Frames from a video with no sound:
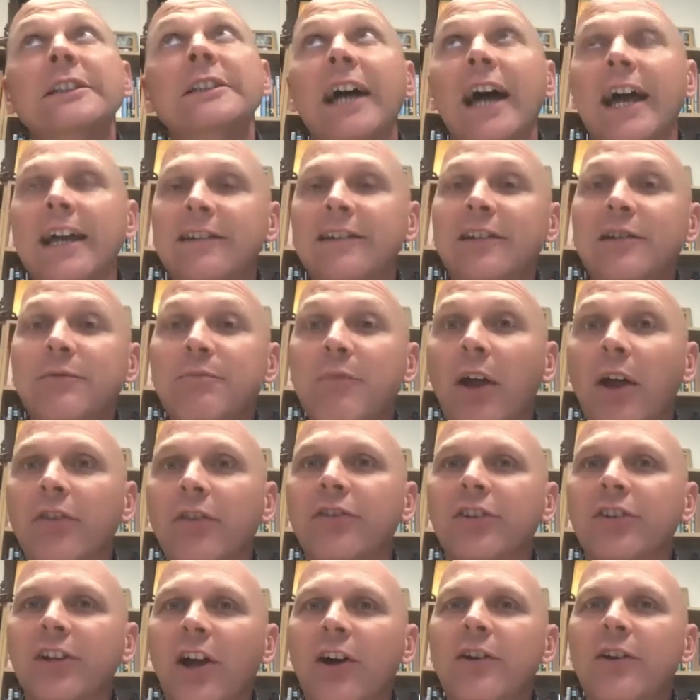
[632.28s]
18
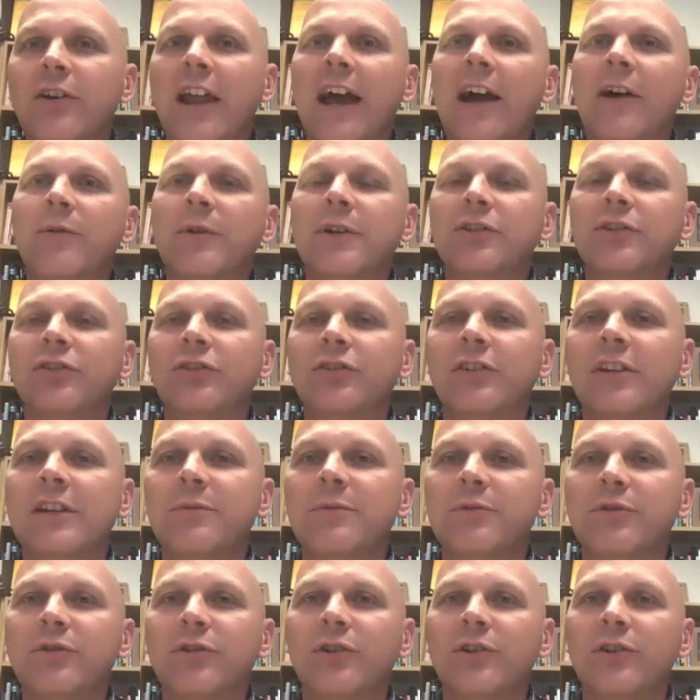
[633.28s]
months ago now, which
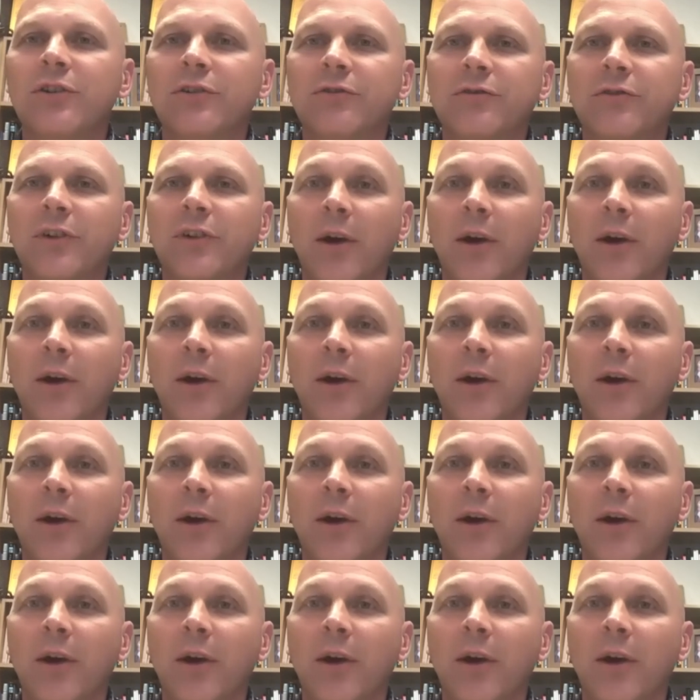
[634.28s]
seems to have,